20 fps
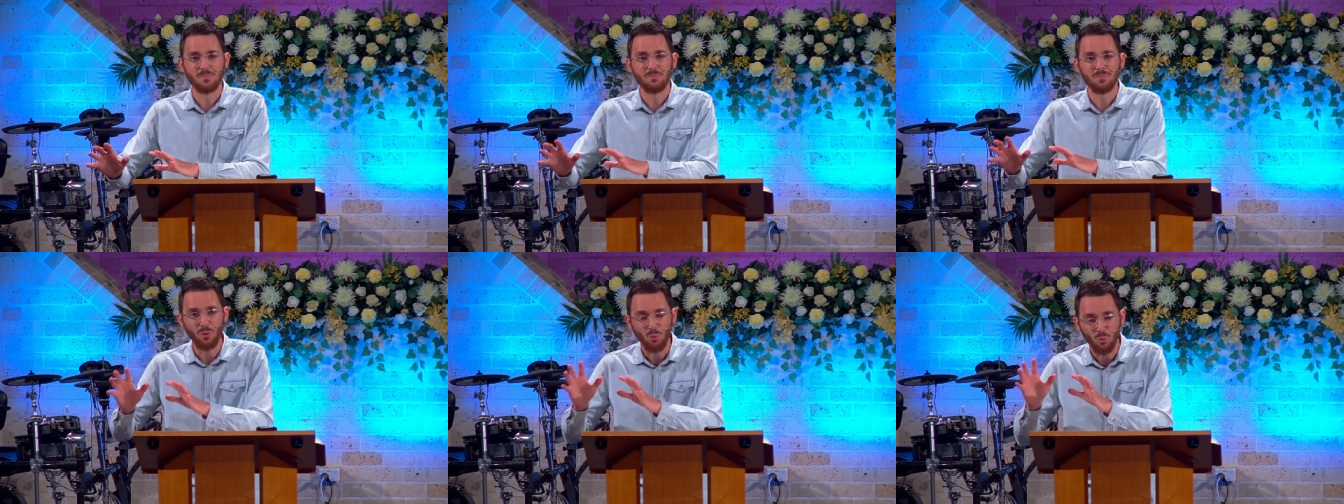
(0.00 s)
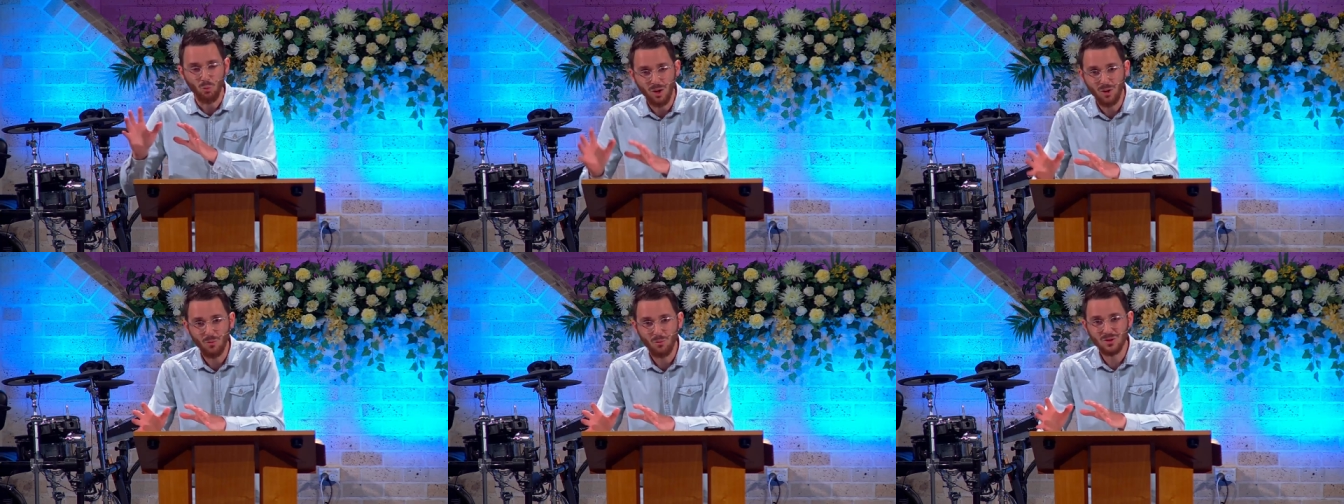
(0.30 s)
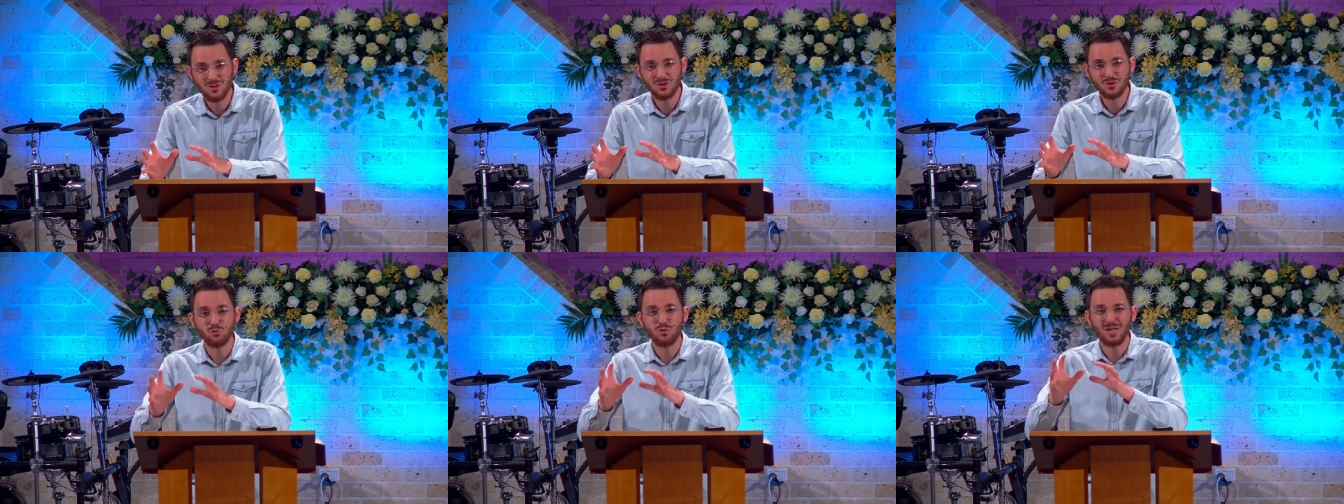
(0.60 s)
But what
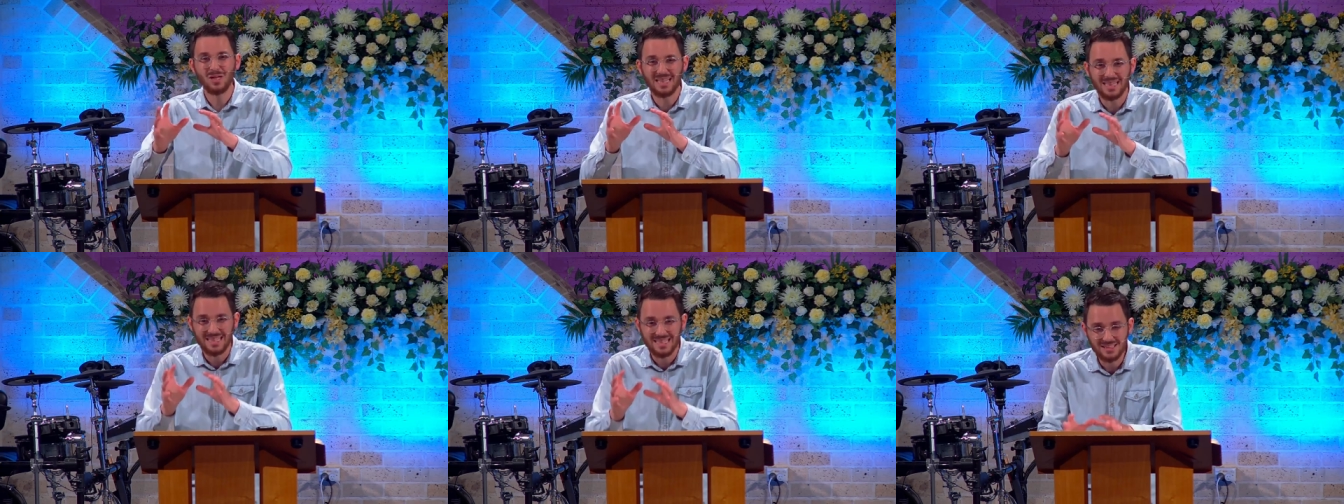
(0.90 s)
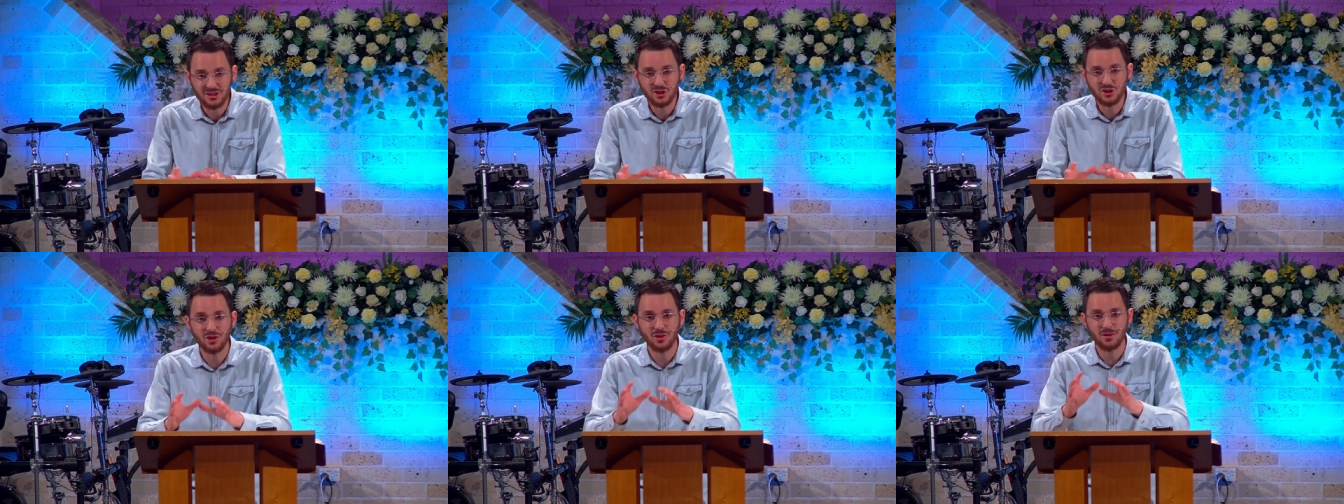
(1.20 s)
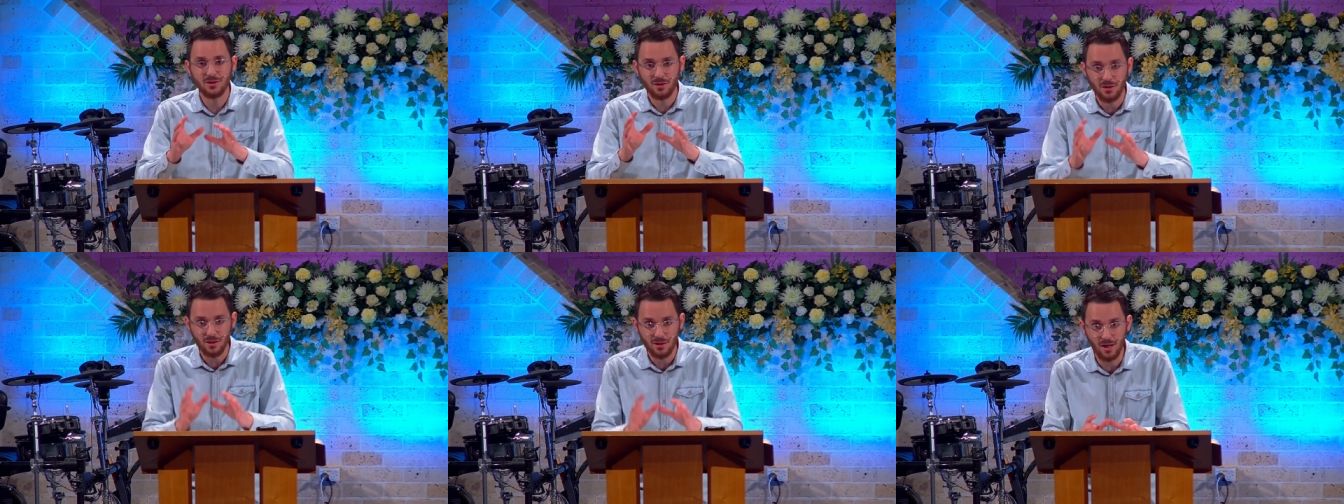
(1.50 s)
was
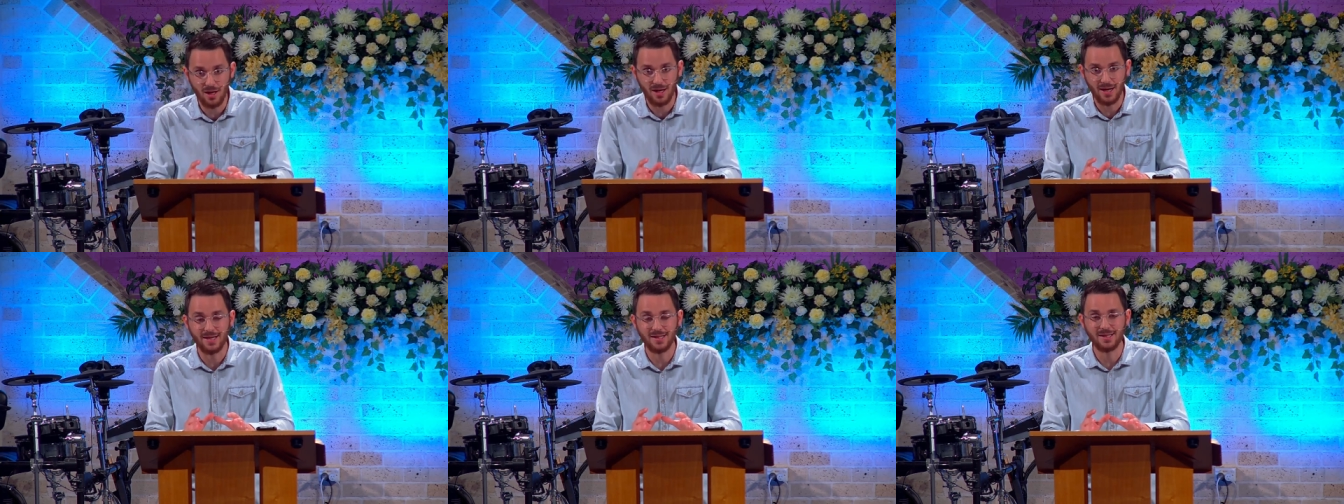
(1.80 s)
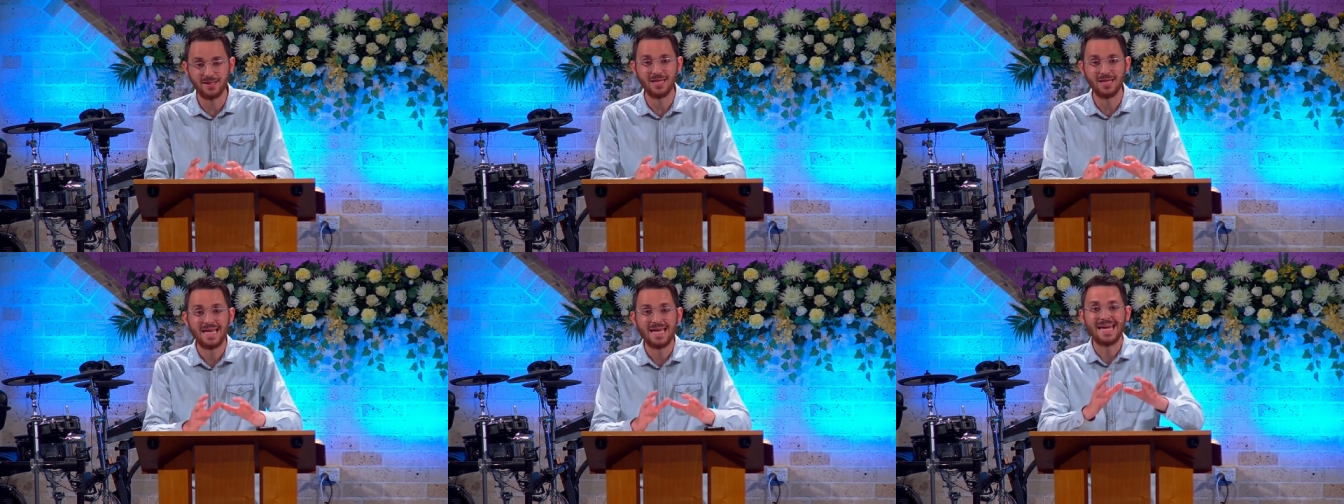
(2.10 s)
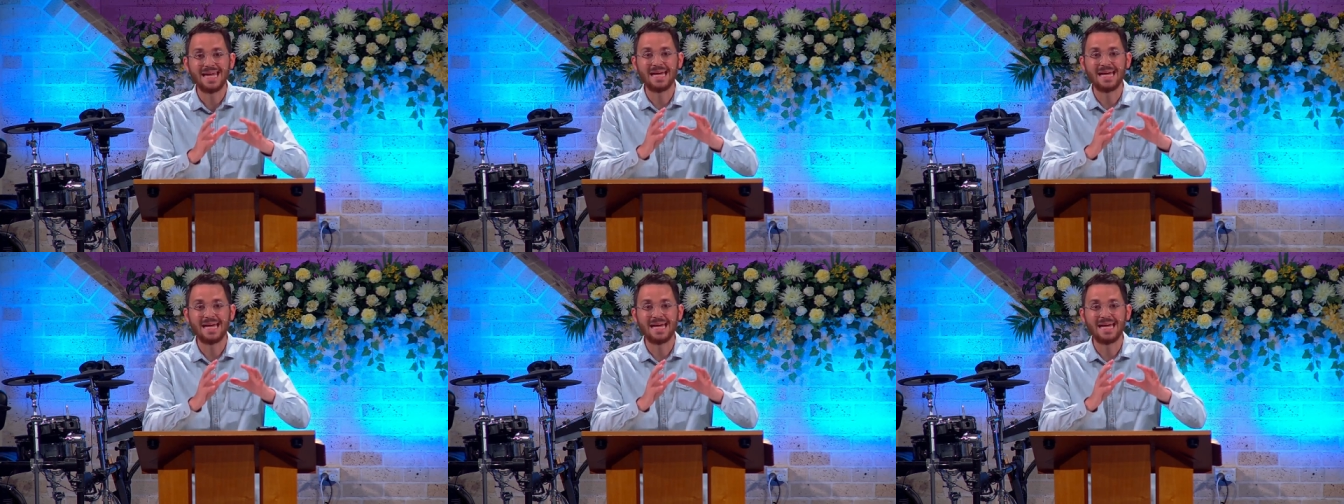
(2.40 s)
religion like